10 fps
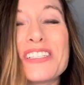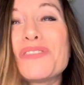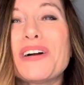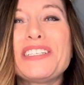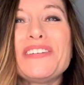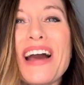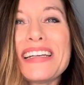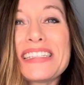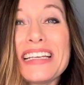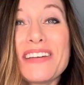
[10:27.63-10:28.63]
So what do you
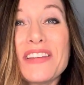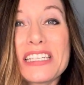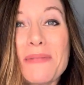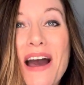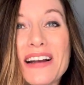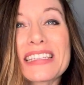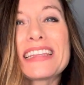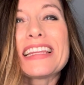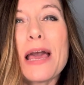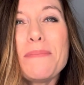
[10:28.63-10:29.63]
guys think of this box?
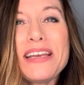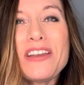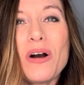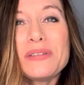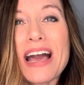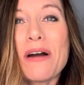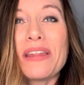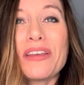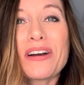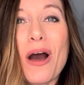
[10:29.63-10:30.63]
Let me know down
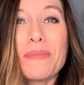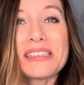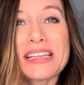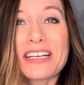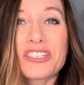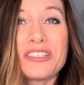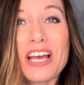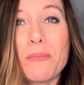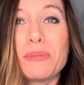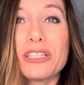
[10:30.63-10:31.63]
in the comment section
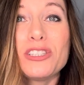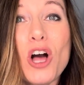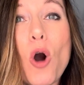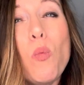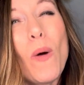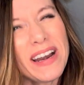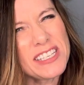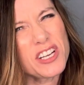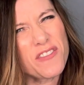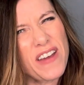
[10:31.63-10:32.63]
down below. What
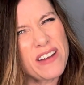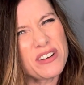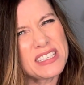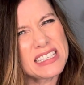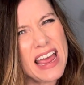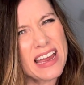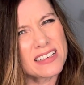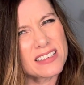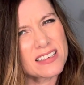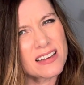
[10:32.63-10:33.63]
is your favorite
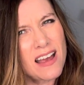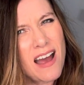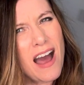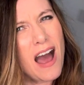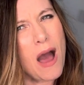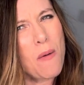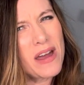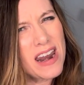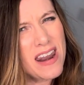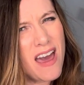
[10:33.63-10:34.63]
scent? I
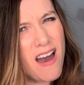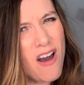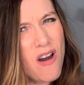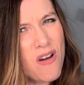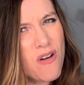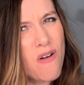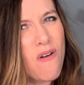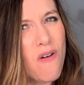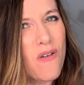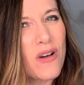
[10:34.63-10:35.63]
want to know.
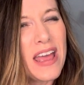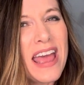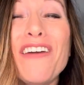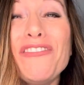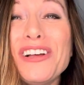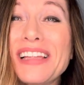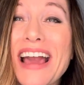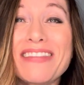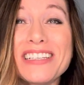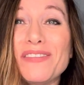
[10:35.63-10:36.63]
If you
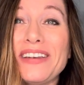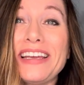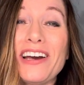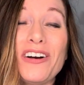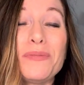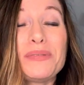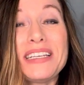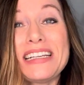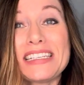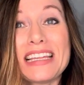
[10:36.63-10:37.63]
like this video,
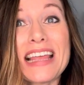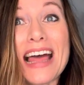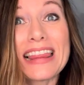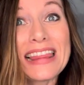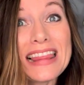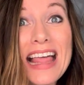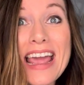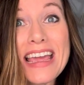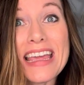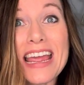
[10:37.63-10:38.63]
please hit that
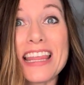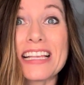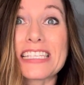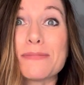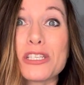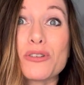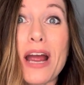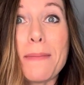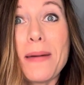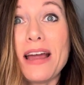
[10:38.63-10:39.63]
like, hit the
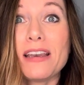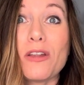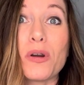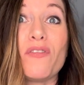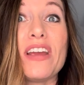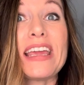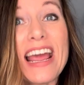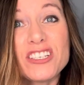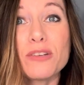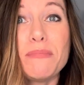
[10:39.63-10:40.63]
subscribe button,
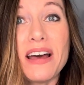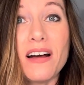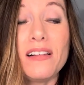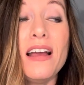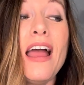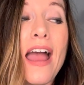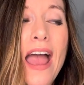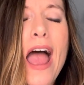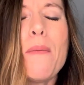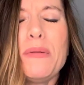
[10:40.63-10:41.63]
notification bell.
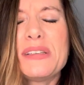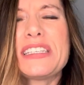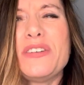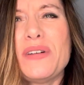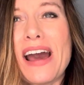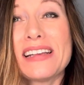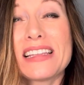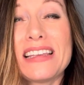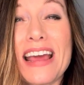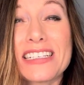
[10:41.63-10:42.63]
We'll see you guys
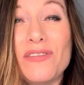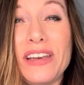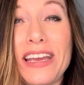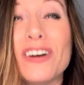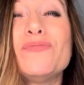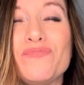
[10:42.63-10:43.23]
in the next video.